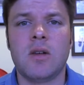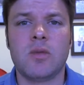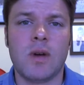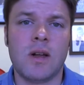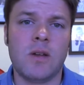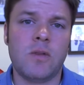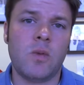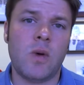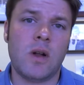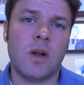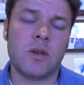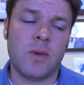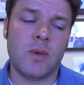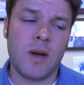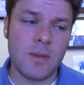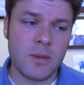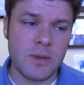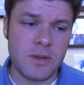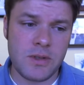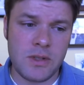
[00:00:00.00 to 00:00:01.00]
Ralph Waldo
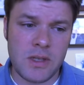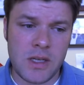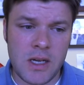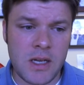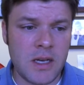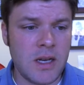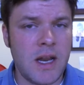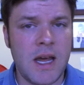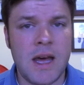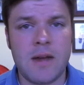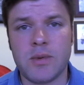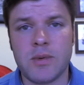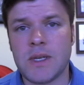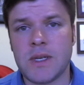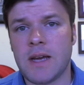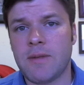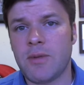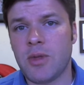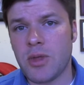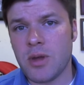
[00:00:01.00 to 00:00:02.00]
Emerson and Henry
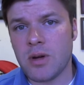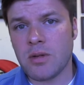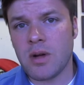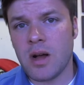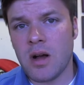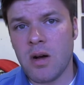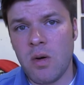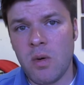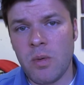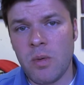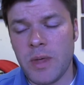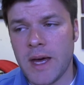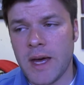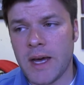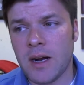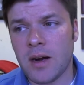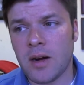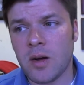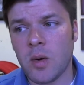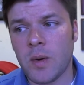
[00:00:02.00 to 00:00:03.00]
David Thoreau,
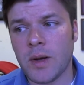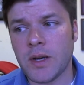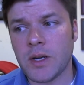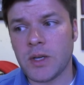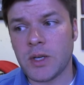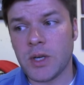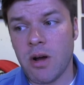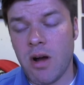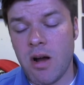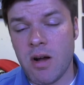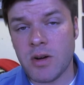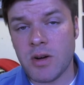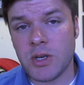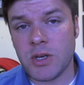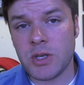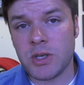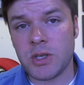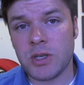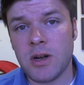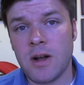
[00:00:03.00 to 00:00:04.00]
that are going to
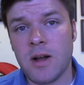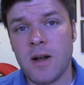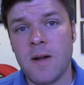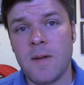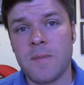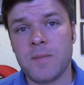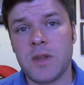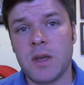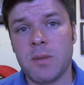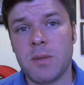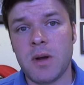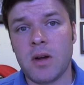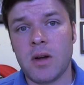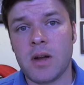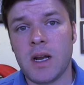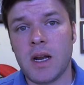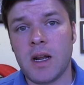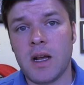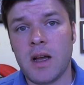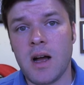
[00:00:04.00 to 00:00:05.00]
charge the
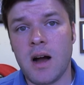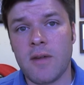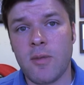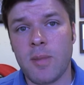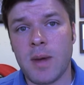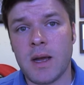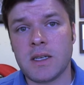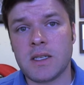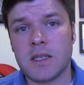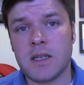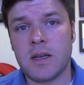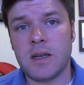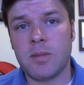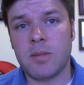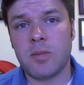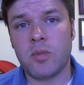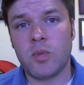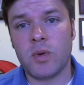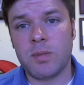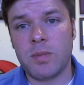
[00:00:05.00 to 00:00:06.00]
American government
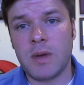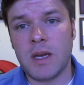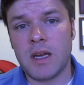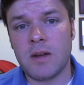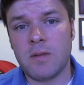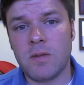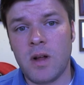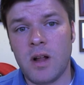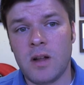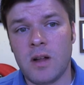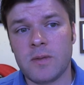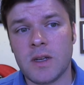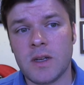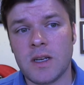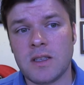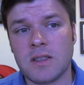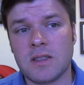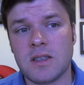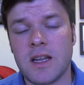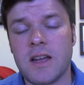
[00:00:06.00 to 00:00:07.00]
with being involved
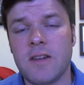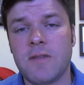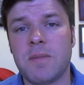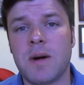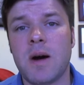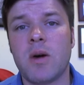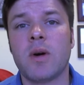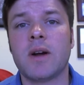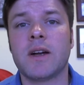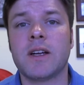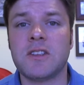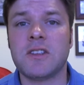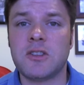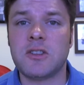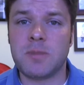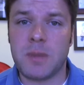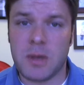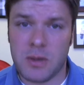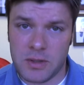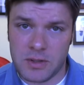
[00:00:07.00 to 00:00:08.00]
in the slave power
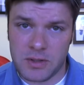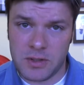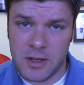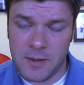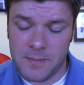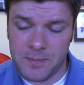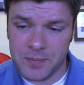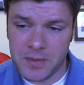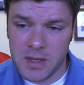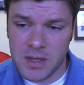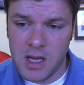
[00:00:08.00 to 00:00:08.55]
conspiracy.